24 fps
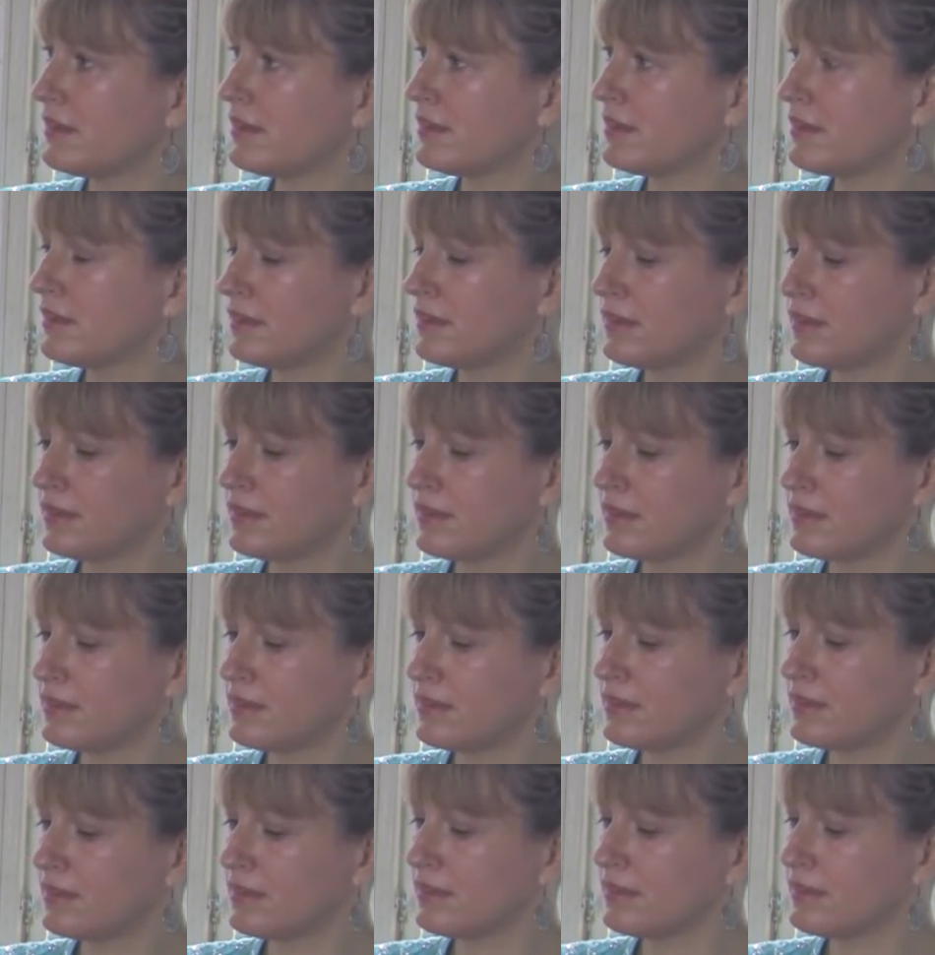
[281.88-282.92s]

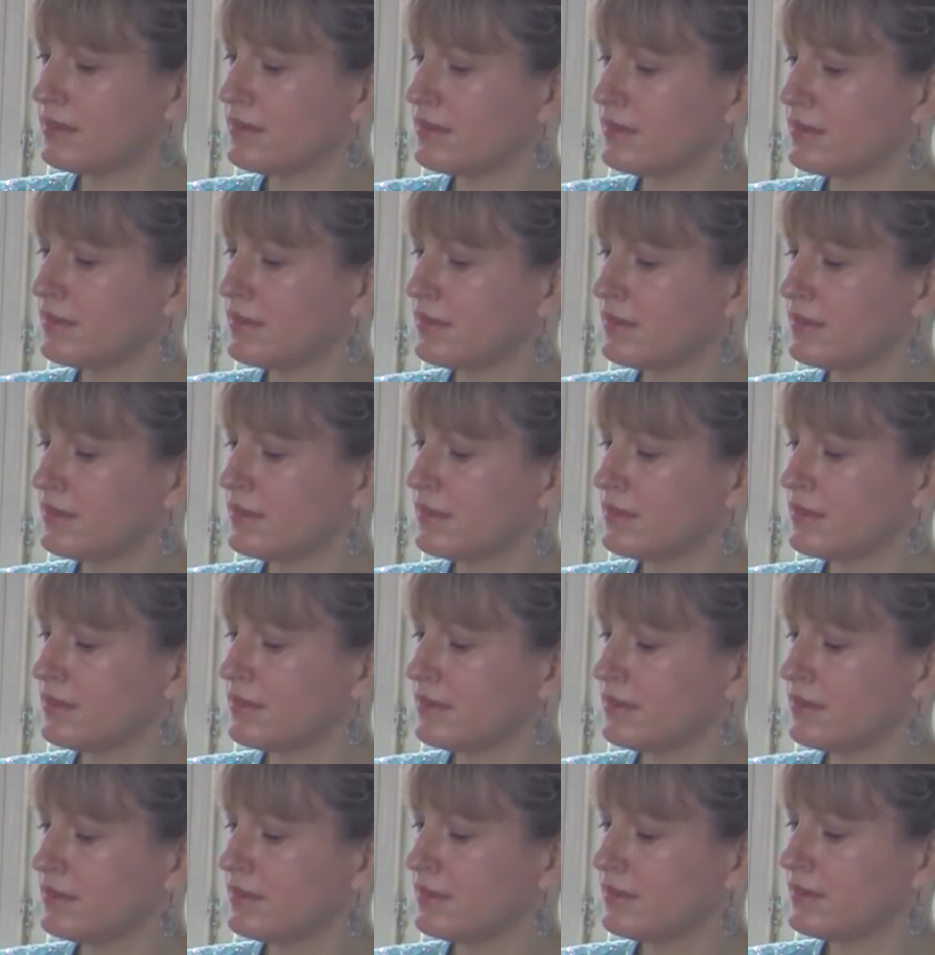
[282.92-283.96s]

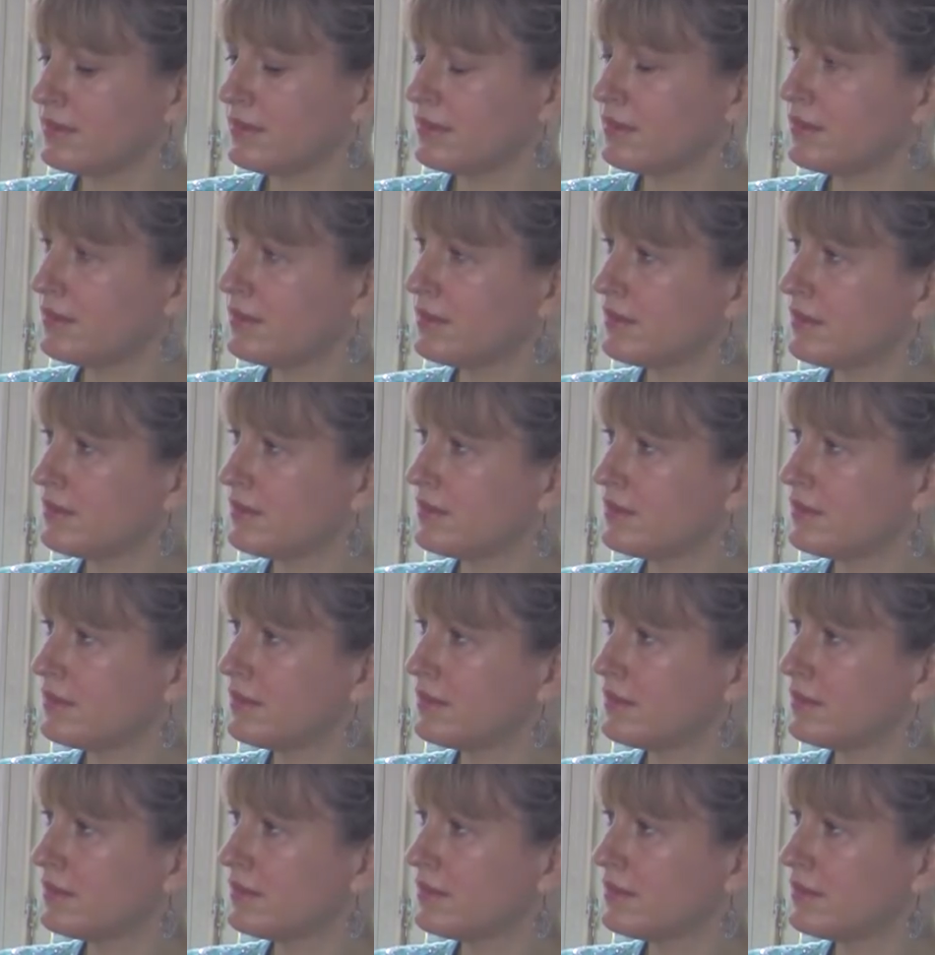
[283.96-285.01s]

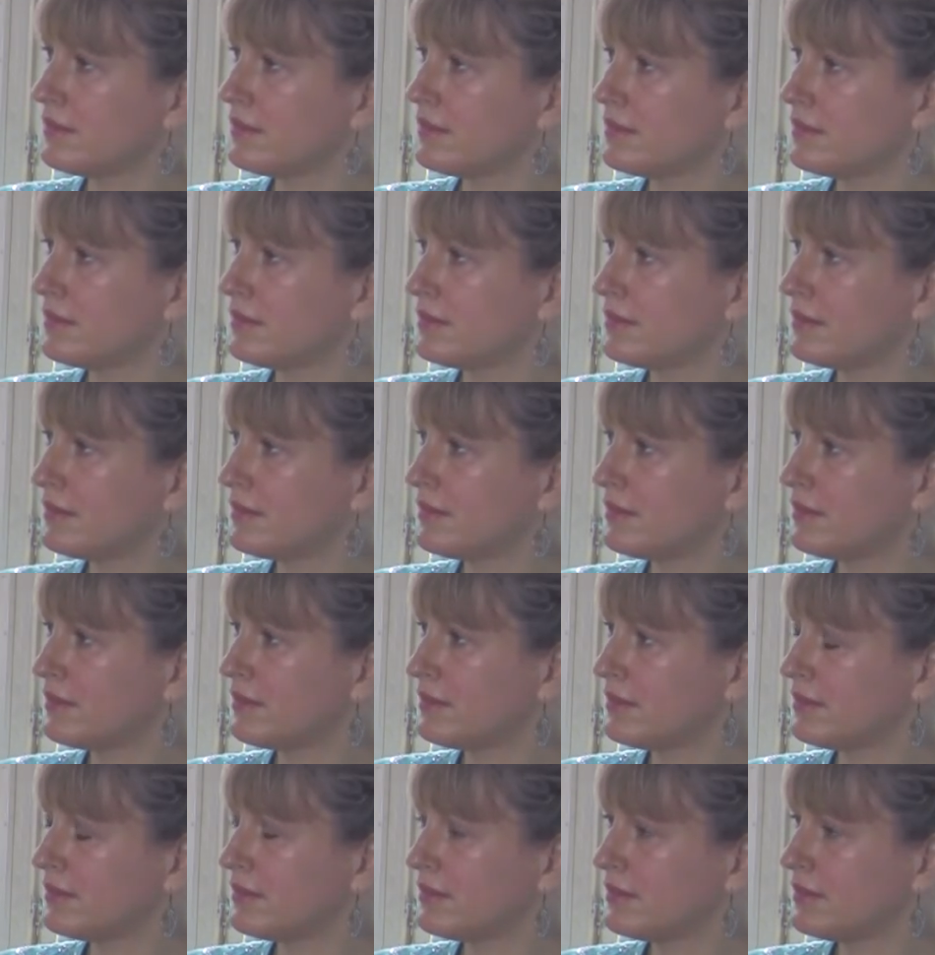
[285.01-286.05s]

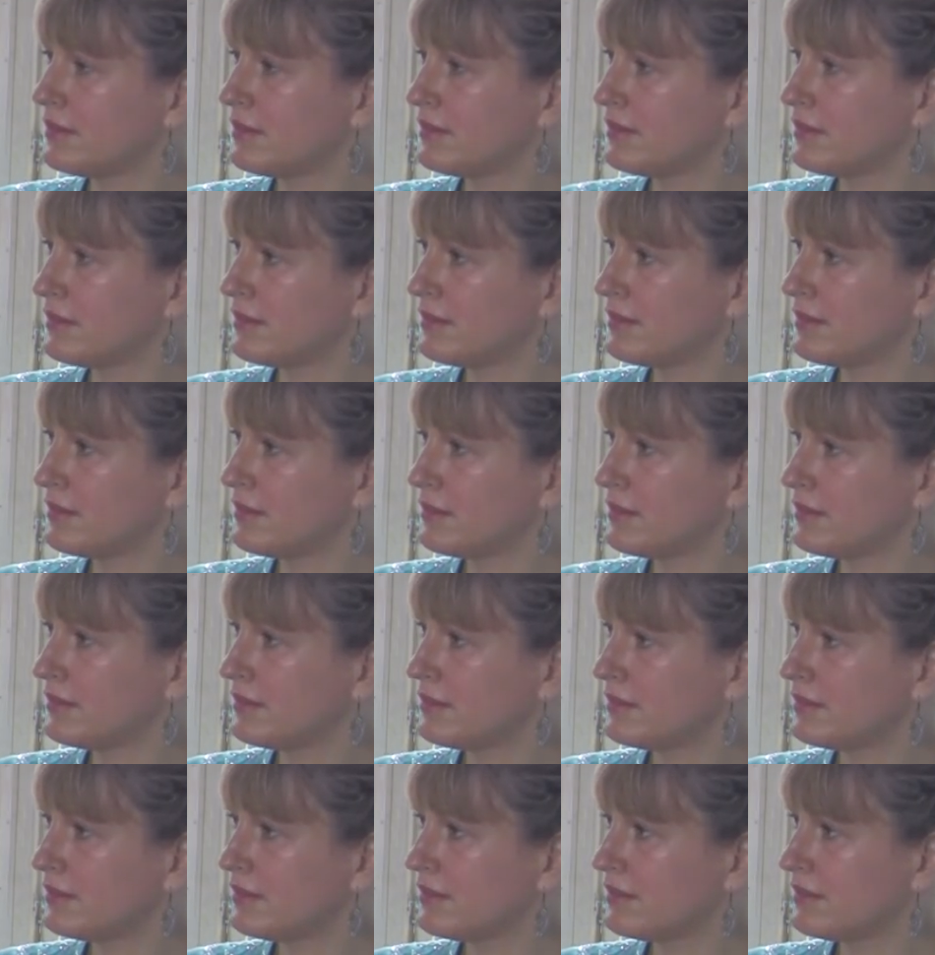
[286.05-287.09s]

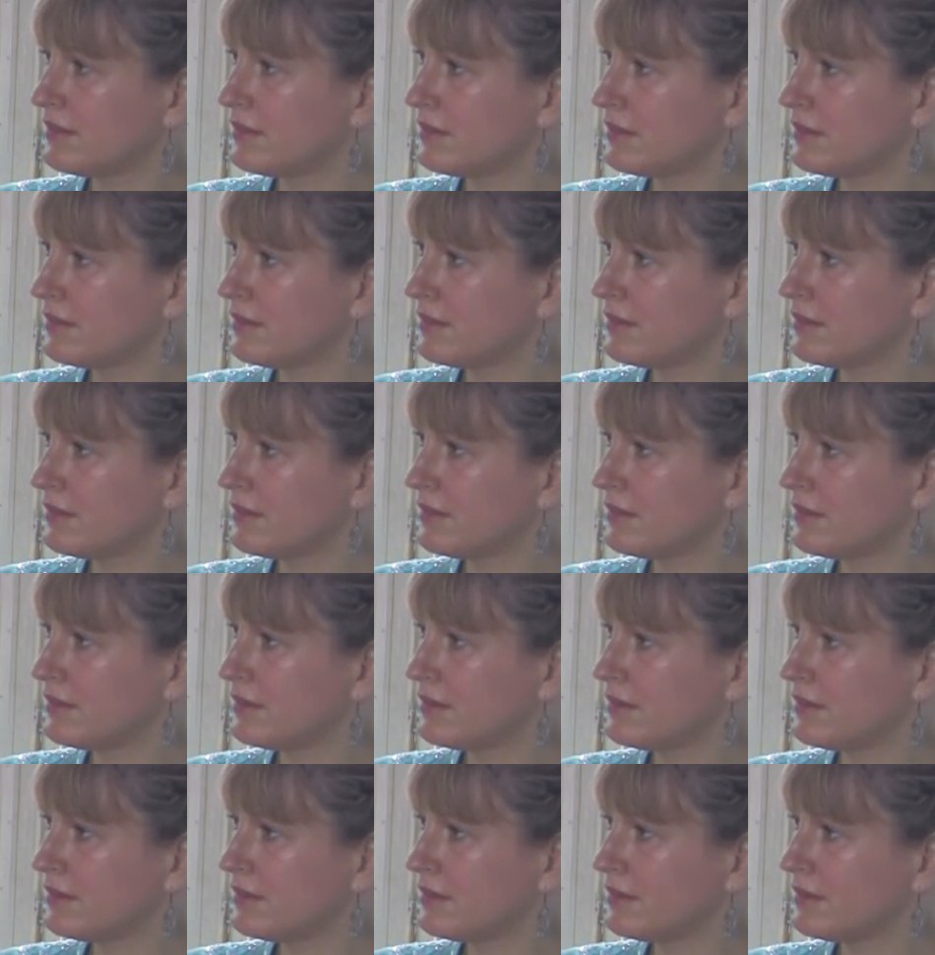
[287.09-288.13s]

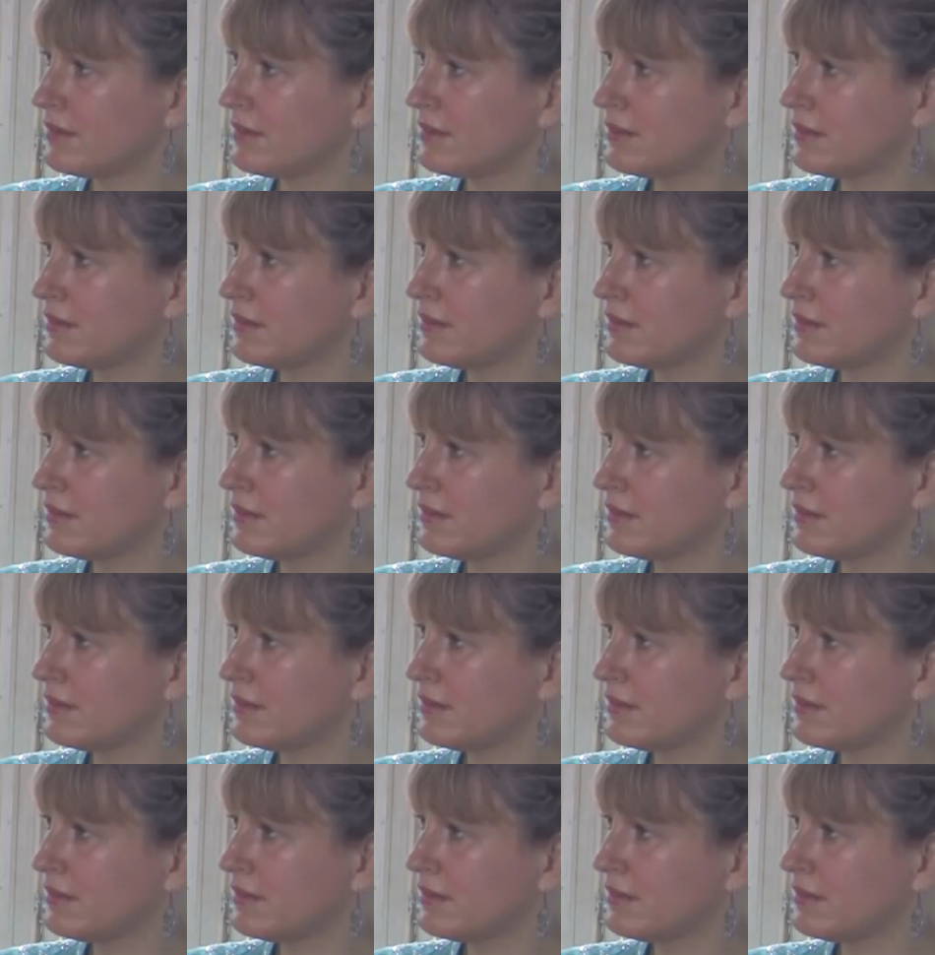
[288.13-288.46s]
[no speech]